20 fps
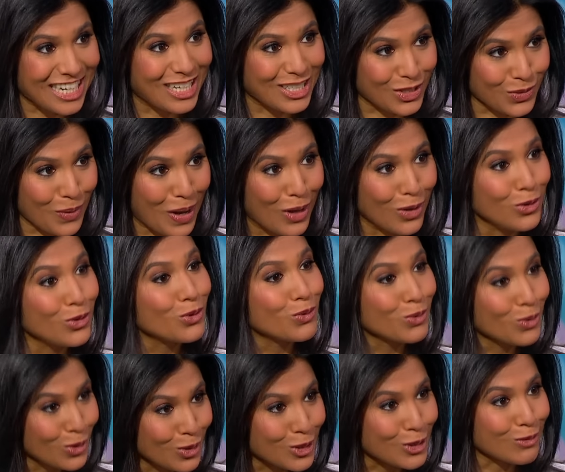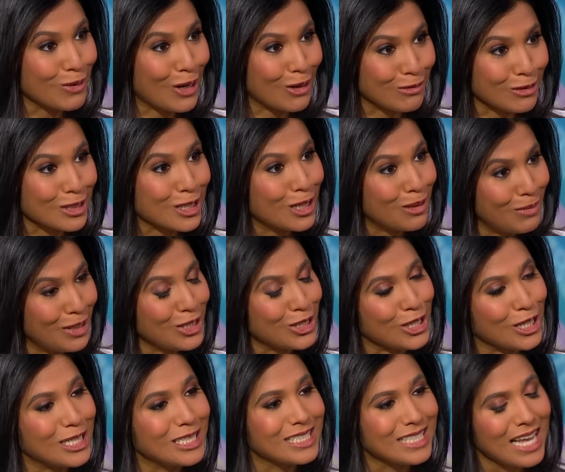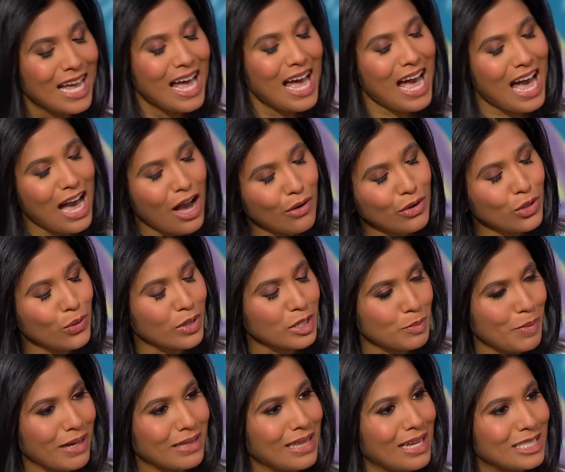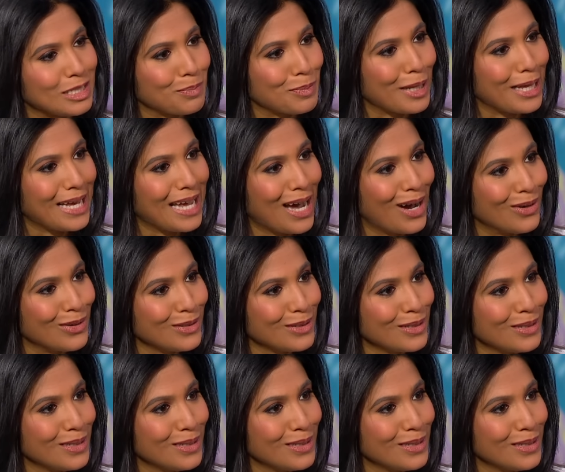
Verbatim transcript: mm. as well, new rules around commissions conditions. How do you expect that to play out?